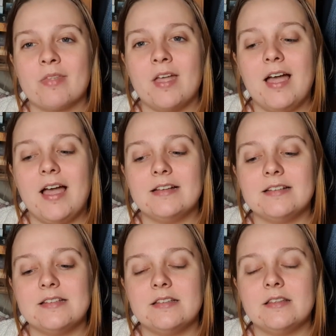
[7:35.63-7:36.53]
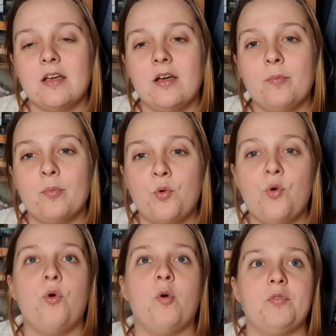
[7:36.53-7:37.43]
and the
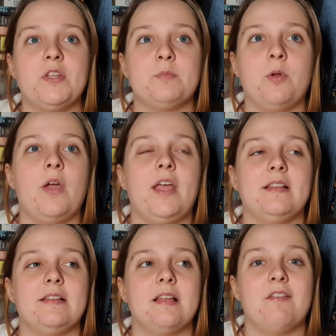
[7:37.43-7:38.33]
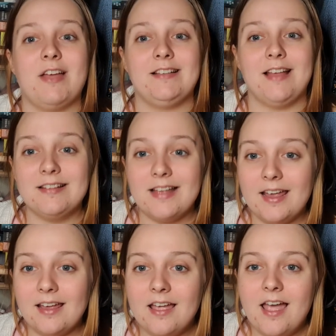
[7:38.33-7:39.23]
core of this plot is a fake dating,